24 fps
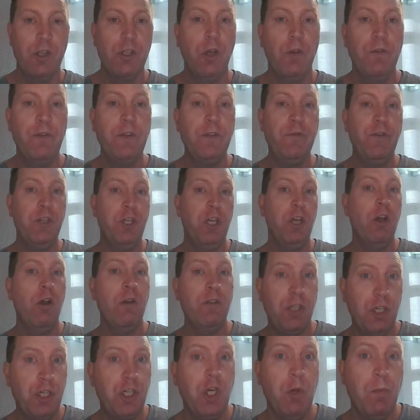So this
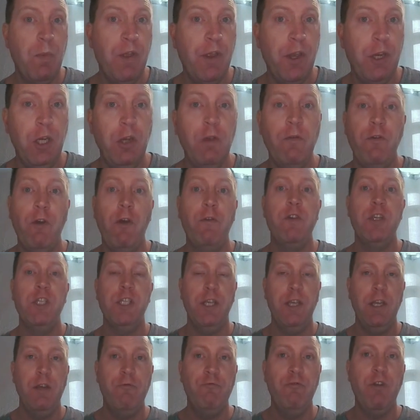video is assuming that you've
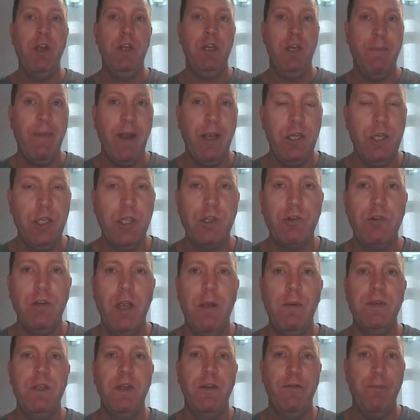obviously written your
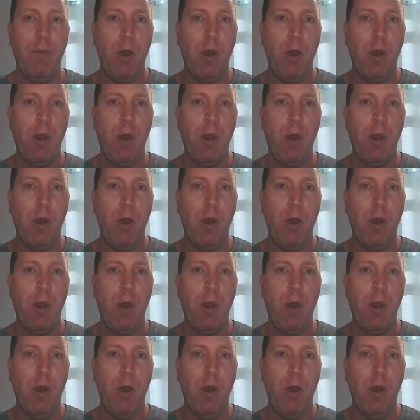manuscript,